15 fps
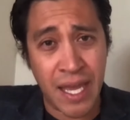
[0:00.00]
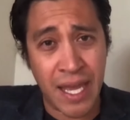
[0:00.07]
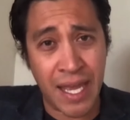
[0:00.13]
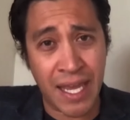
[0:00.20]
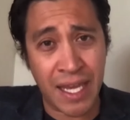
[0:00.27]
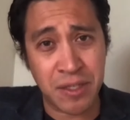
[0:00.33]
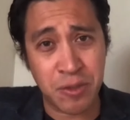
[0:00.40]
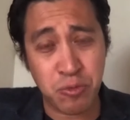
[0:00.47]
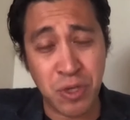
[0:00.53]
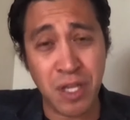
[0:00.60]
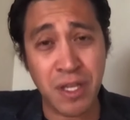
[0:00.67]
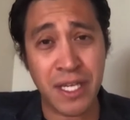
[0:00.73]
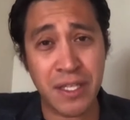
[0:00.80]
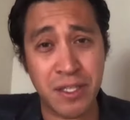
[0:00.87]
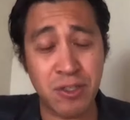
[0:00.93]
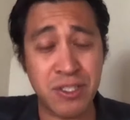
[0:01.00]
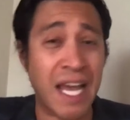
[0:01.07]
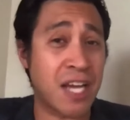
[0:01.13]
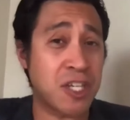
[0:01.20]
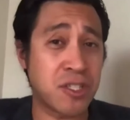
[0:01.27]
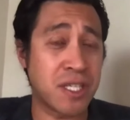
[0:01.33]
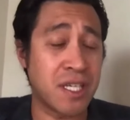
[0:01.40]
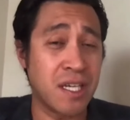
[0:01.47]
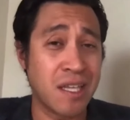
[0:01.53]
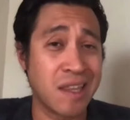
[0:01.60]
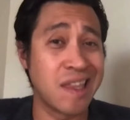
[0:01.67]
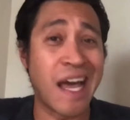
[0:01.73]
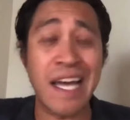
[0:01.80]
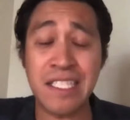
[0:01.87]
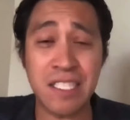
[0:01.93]
And really, there's actually
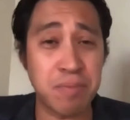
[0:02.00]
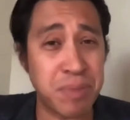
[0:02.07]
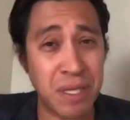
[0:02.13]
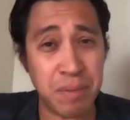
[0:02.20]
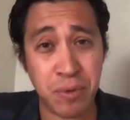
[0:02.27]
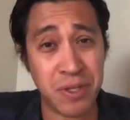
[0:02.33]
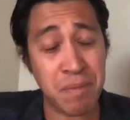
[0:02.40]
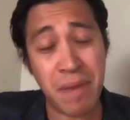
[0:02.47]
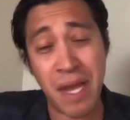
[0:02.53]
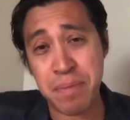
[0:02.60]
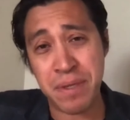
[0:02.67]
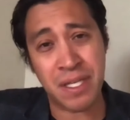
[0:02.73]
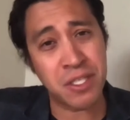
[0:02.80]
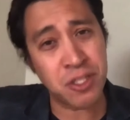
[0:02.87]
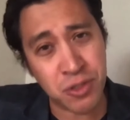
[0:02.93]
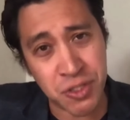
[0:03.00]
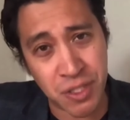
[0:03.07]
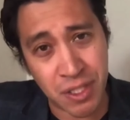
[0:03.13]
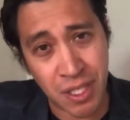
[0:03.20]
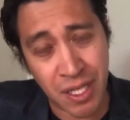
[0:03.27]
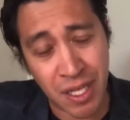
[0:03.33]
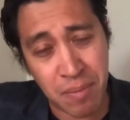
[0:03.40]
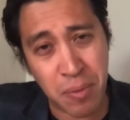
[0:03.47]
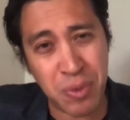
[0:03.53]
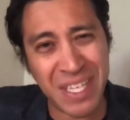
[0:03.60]
lots of people that might be interested in it,